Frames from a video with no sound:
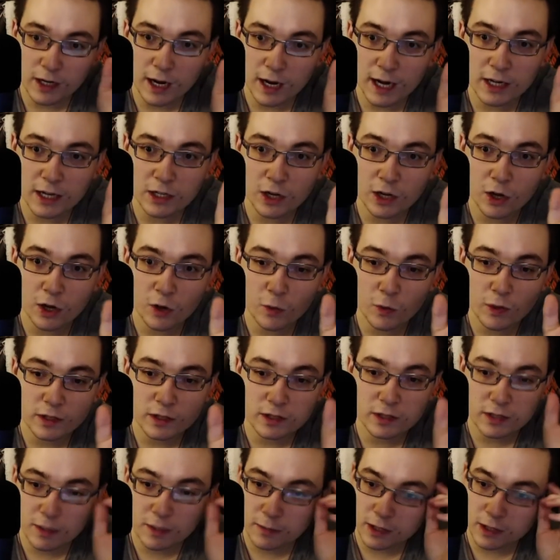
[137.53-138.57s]
I know what
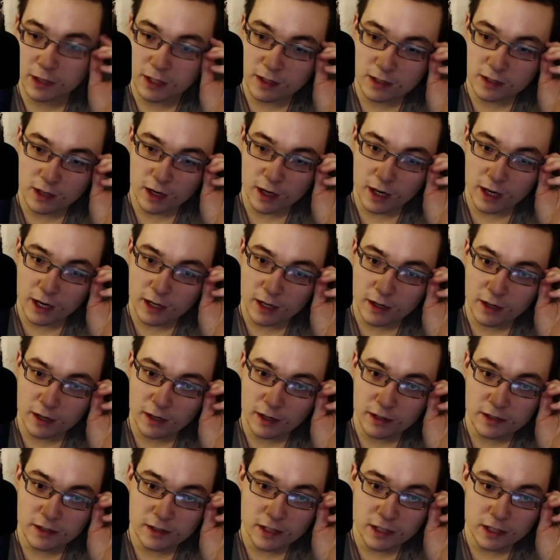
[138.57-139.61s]
some of these
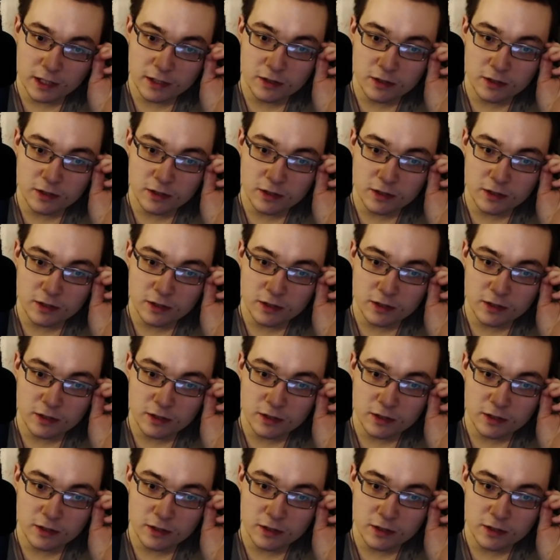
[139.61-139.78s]
icons next